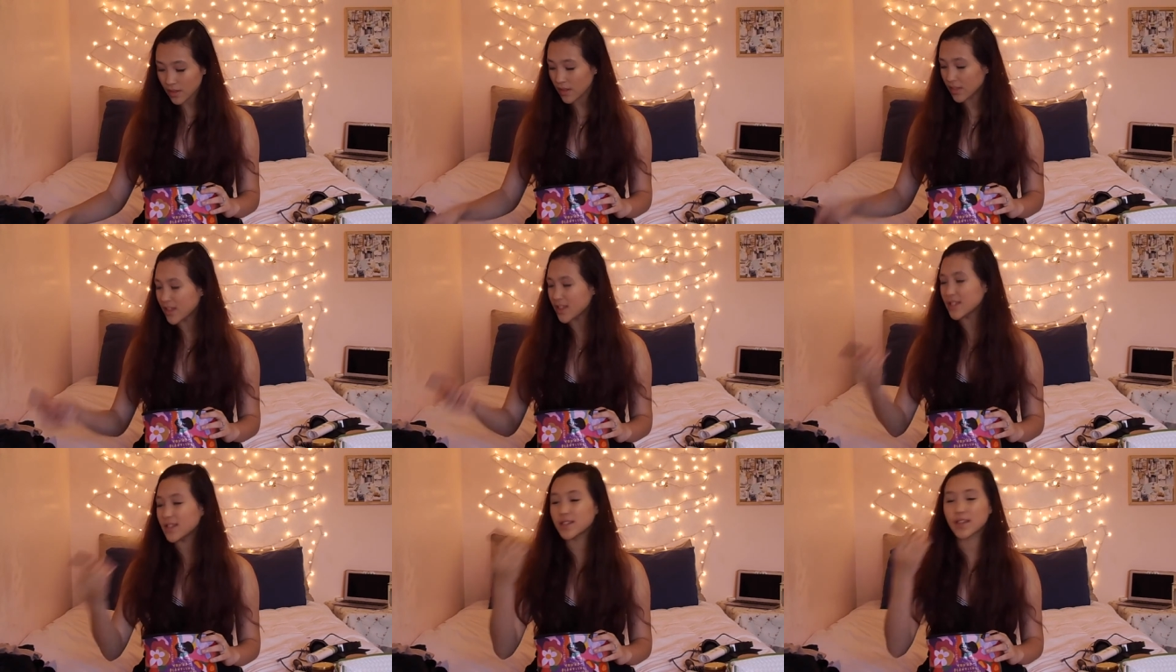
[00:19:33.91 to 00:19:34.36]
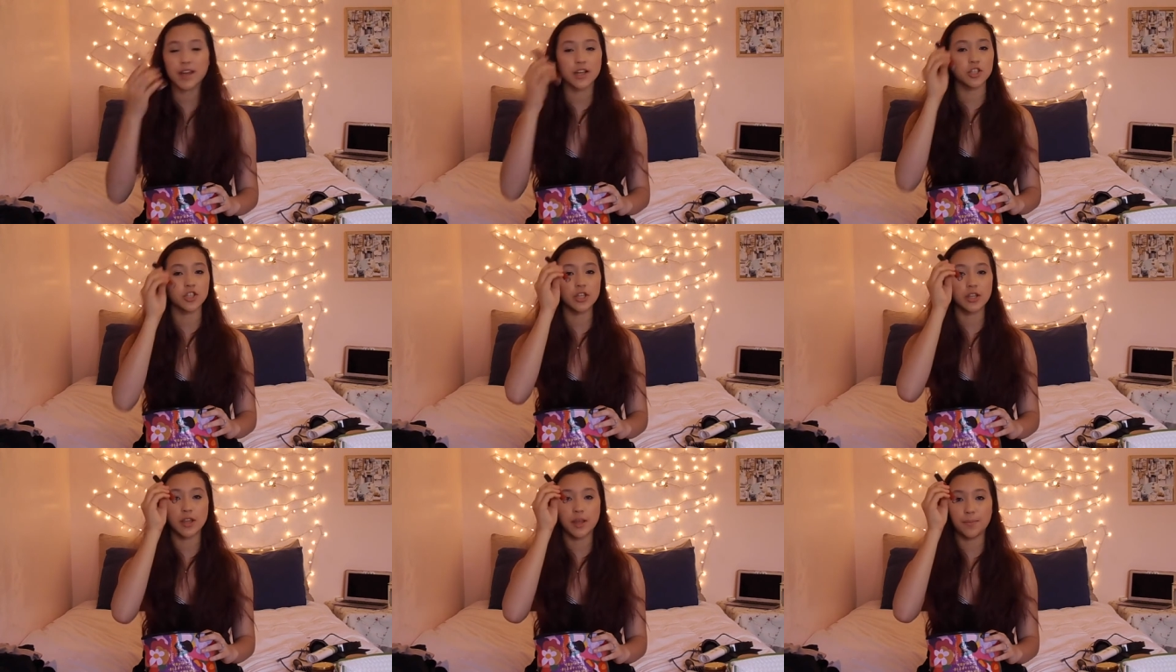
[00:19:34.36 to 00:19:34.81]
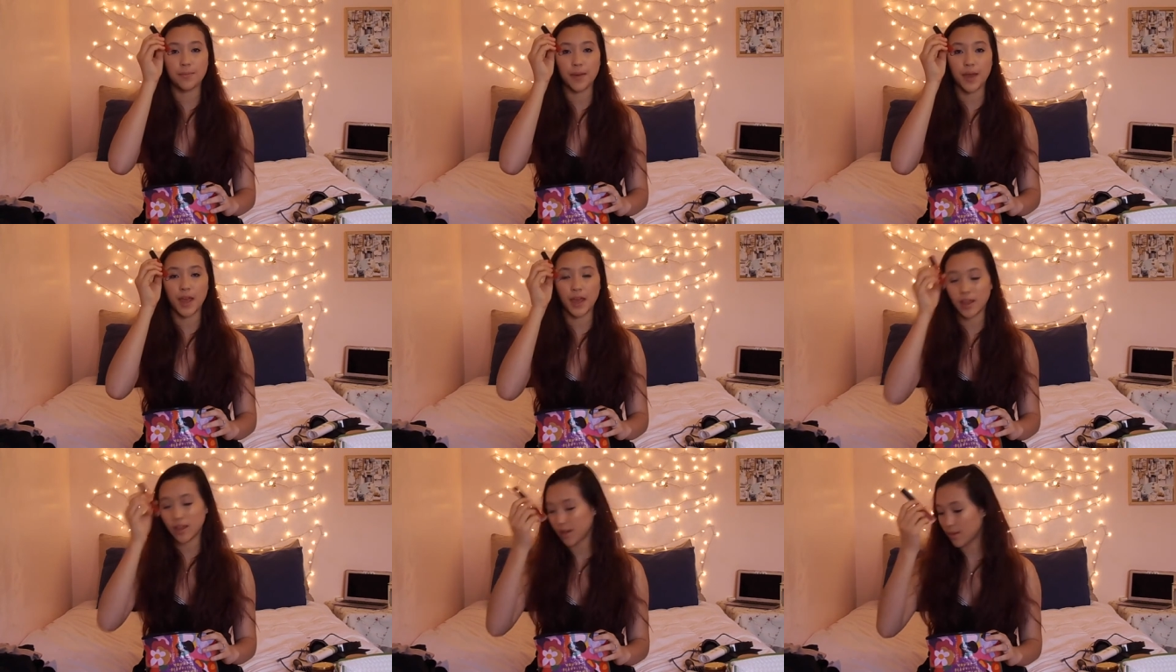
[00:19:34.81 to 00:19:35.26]
This is actually lip
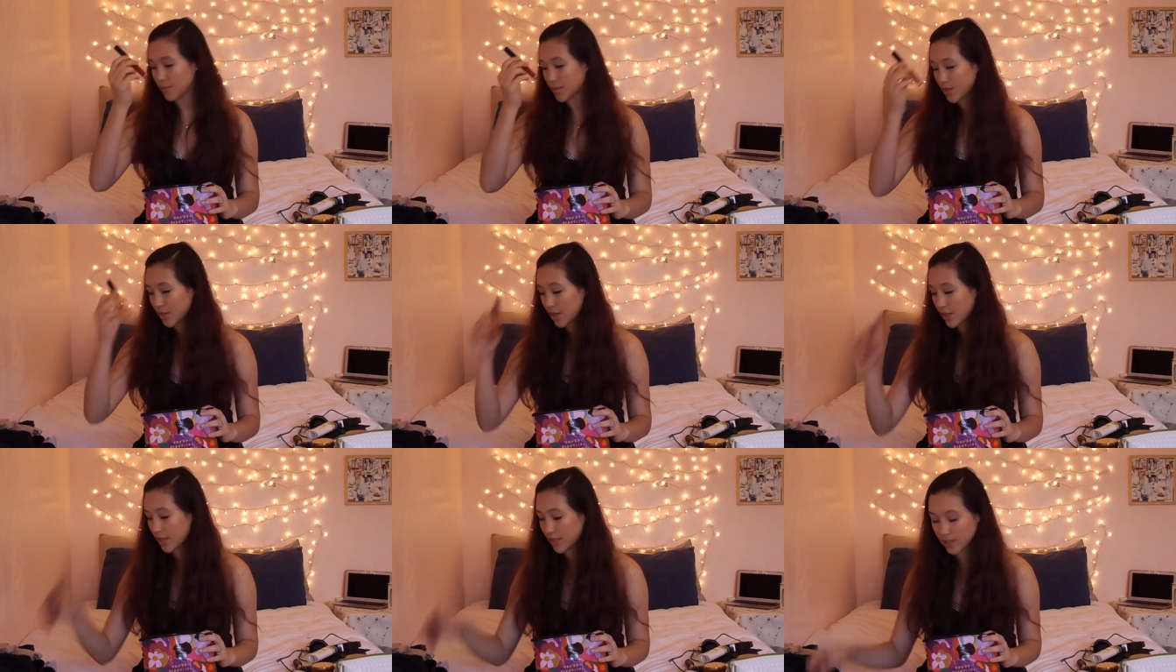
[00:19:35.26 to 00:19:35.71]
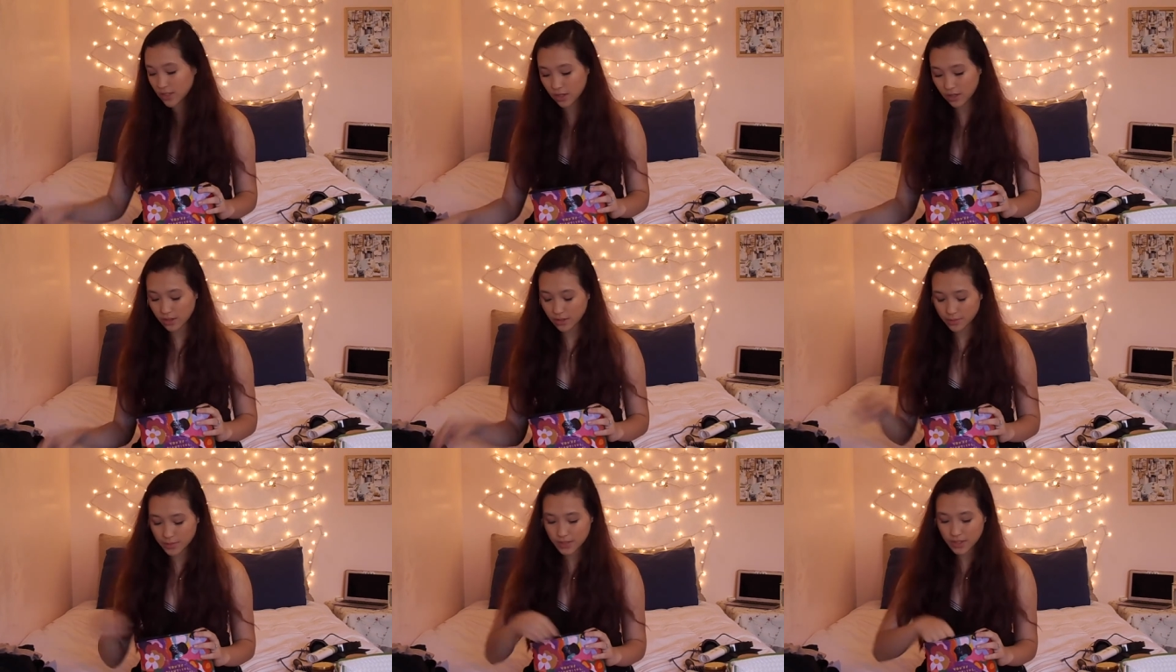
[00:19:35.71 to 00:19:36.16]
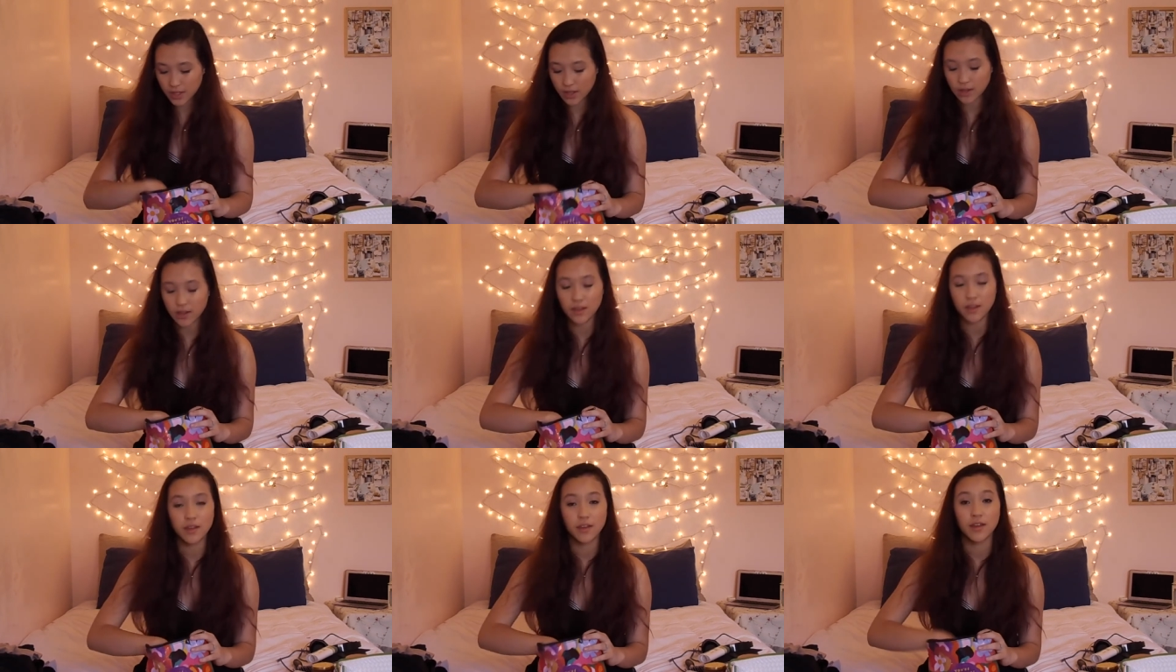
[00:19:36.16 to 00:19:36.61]
paint. I'm sorry, that's not
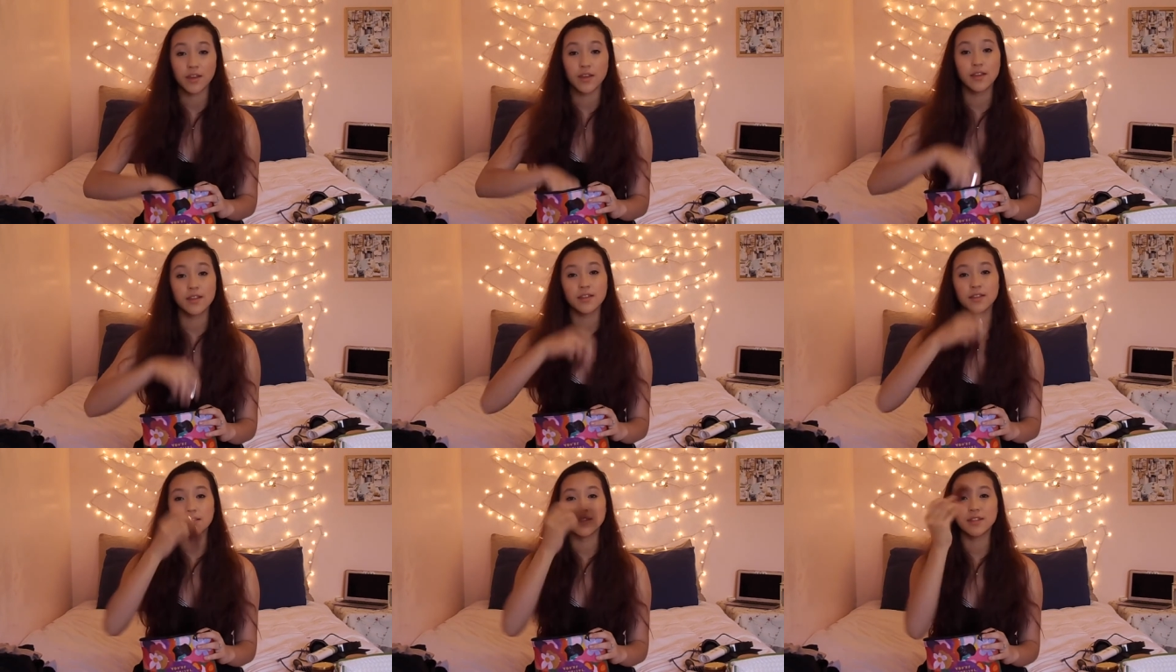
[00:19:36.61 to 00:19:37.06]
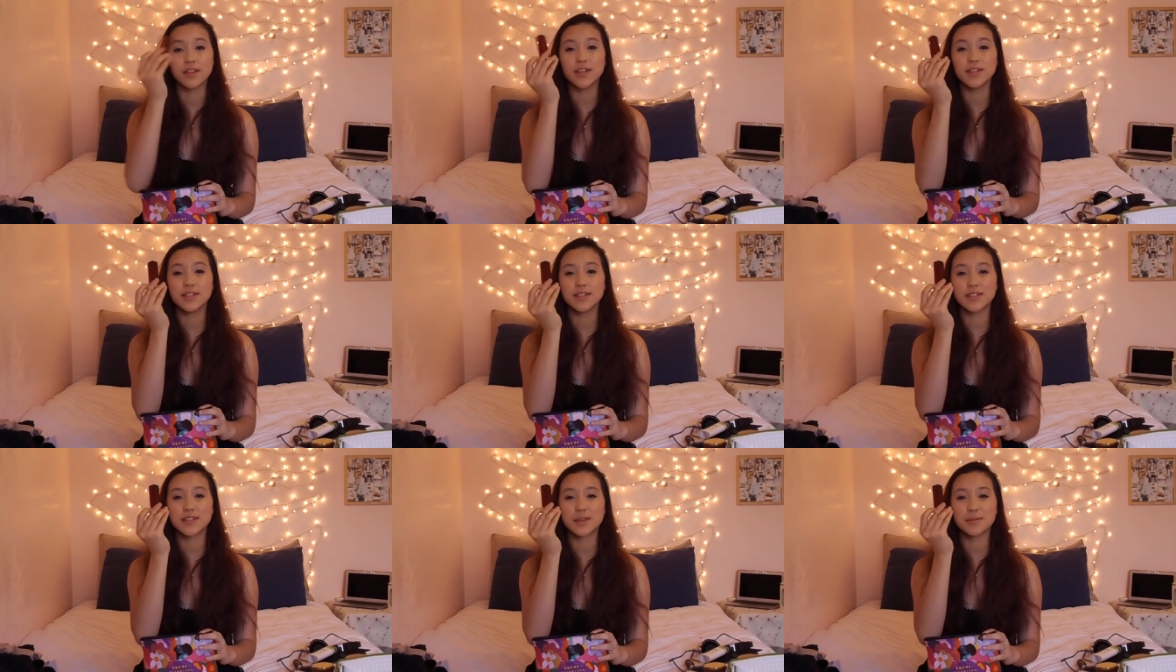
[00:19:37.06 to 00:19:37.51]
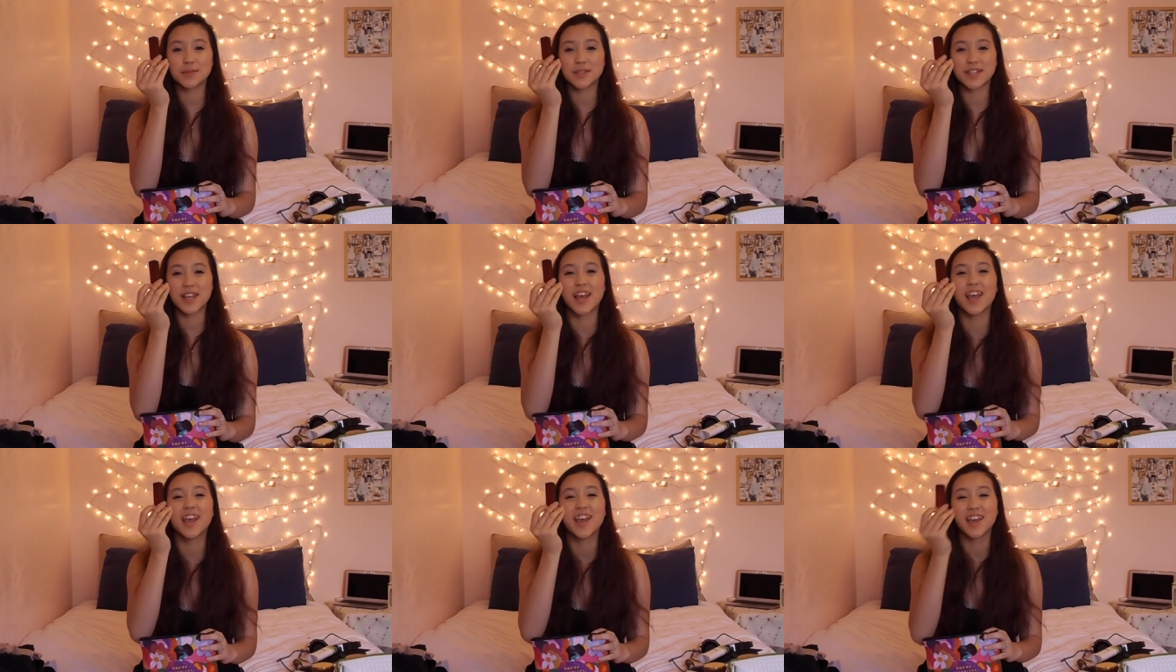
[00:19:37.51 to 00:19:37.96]
lipstick. This is
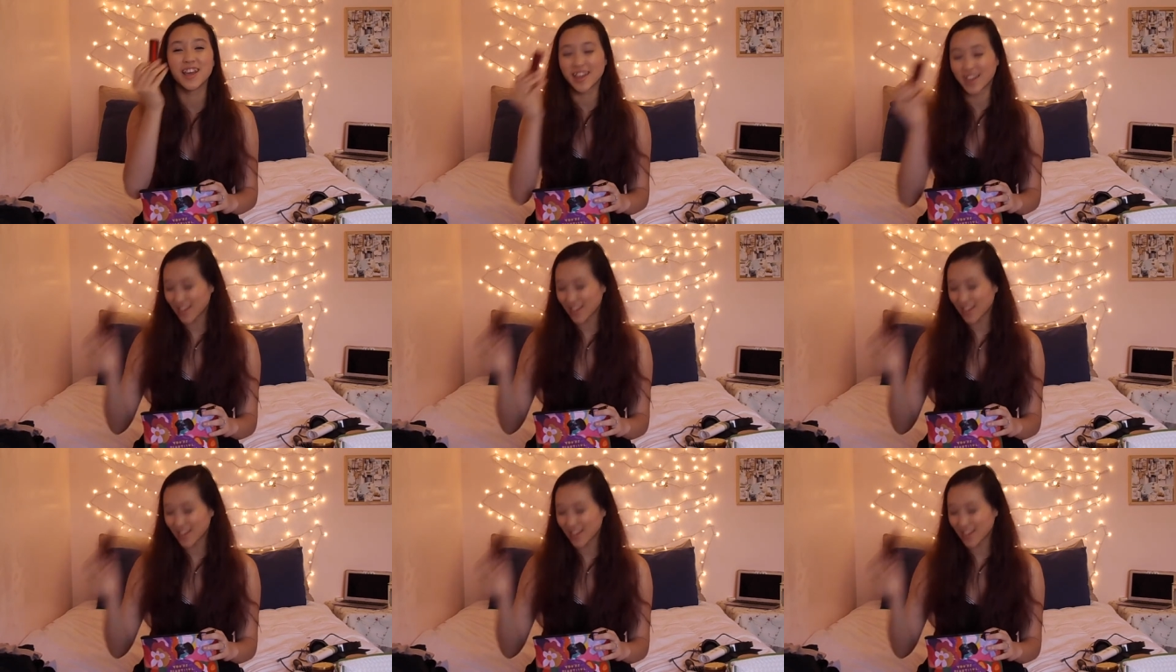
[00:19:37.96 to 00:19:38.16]
lipstick.